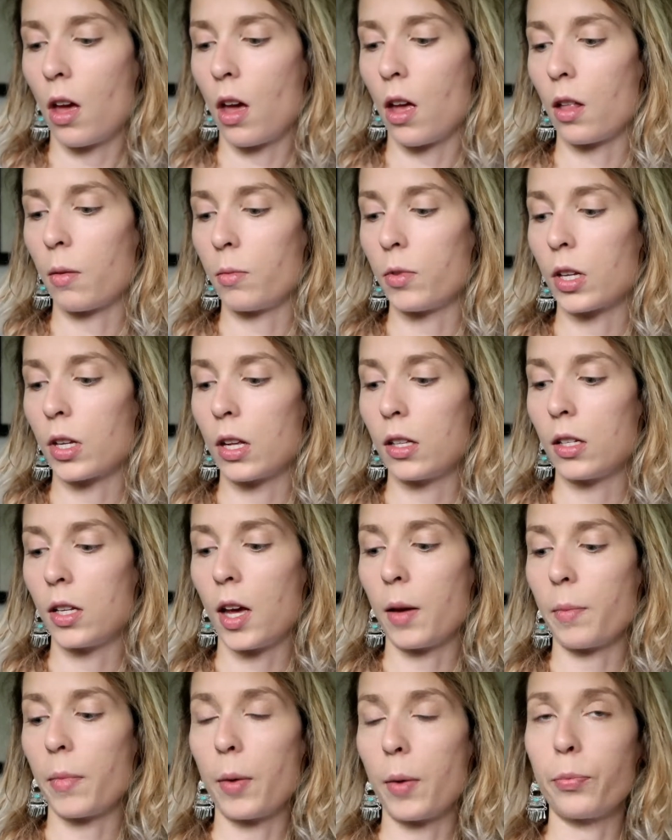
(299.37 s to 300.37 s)
And I'm just going to
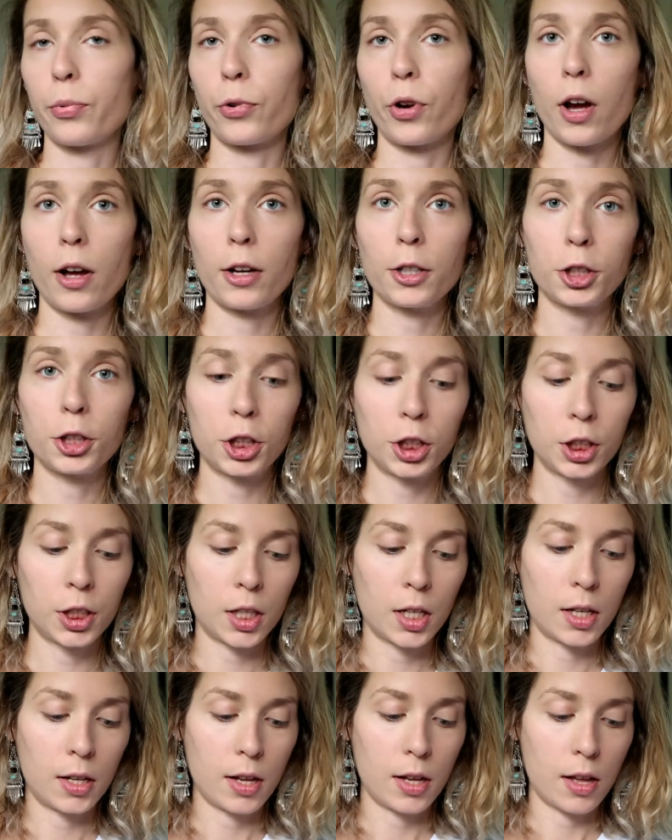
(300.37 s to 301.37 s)
take my
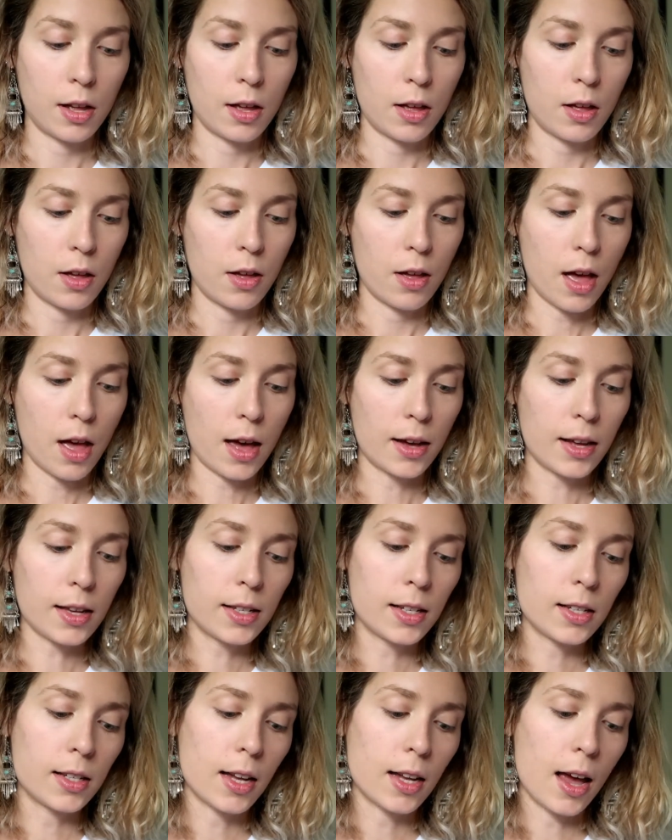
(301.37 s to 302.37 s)
brush. I
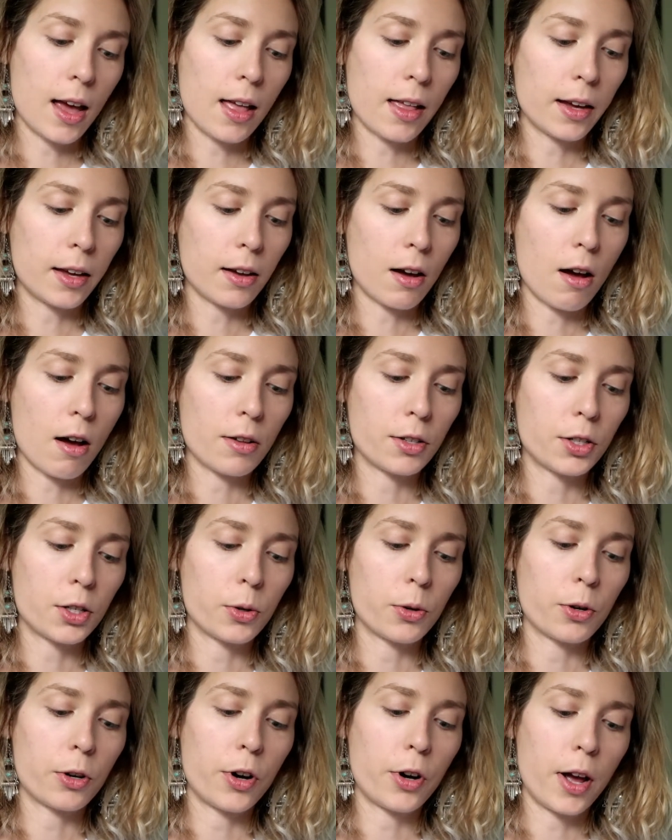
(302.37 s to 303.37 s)
guess it's kind of like
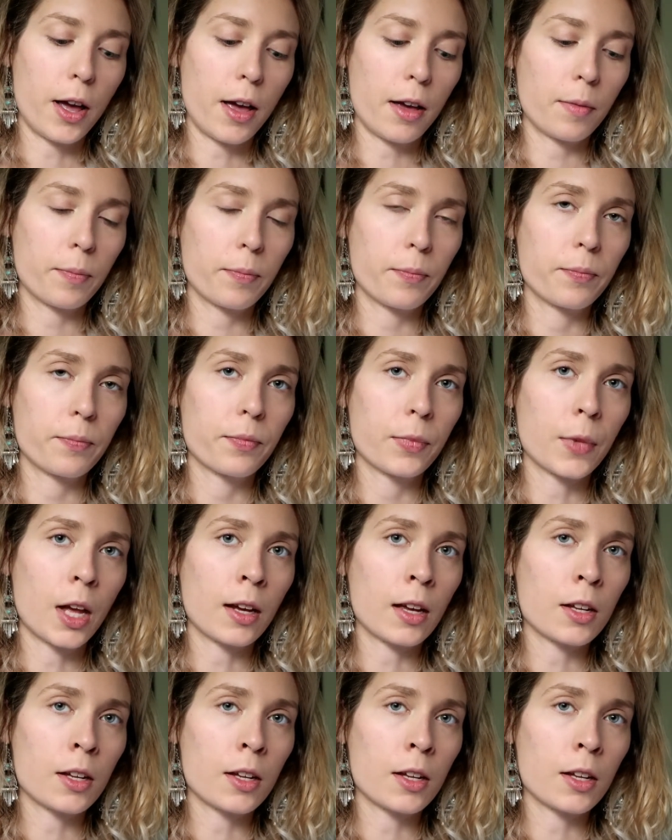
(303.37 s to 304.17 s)
contouring, I